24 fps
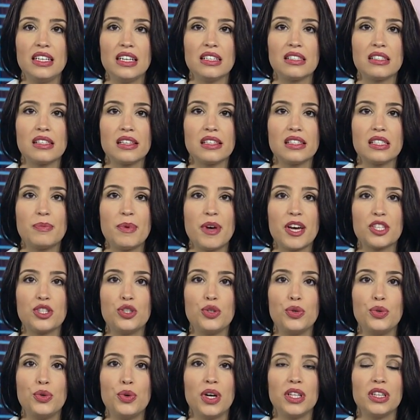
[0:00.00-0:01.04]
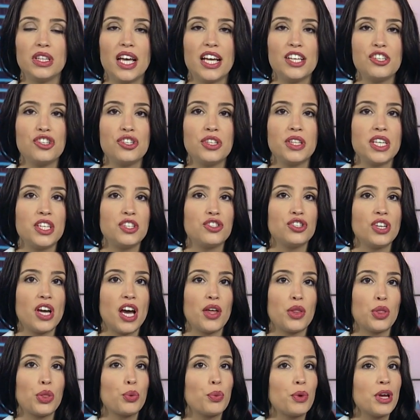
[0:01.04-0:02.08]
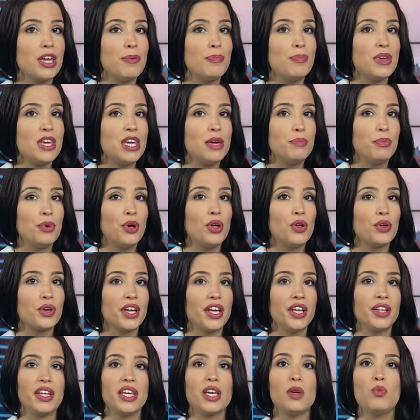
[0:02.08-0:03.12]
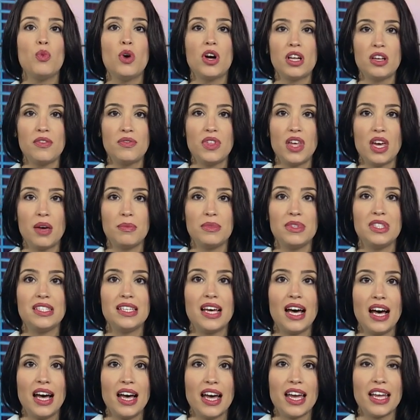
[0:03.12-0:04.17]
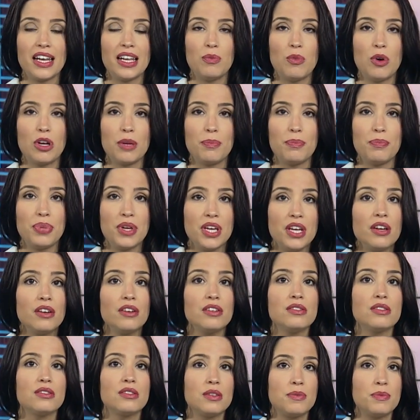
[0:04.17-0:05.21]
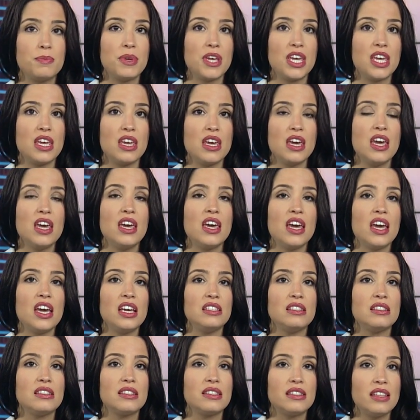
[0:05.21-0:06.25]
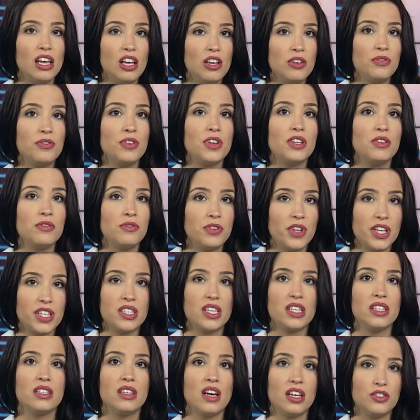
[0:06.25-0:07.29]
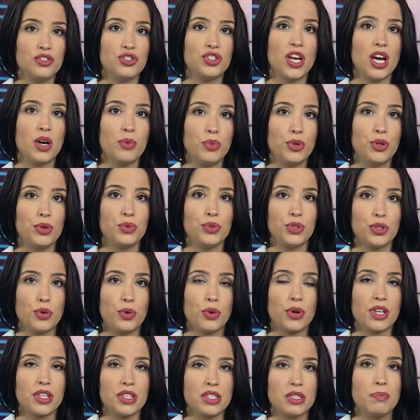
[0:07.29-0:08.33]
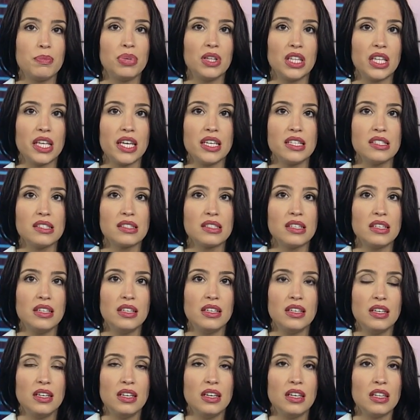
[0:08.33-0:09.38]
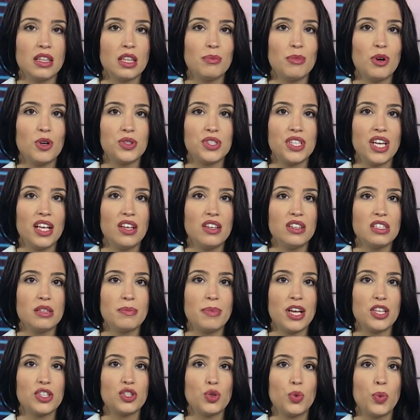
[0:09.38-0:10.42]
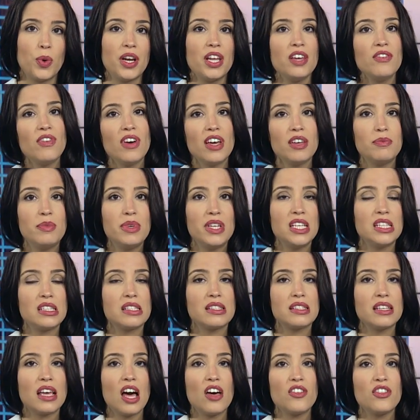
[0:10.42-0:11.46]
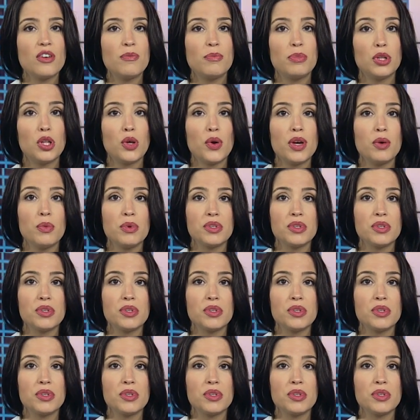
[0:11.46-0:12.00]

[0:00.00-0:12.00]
A suspect who allegedly shot three people, killing one of them, died in what appears to be a self-inflicted gunshot wound, according to police. The motel is about 25 minutes south of Beloit,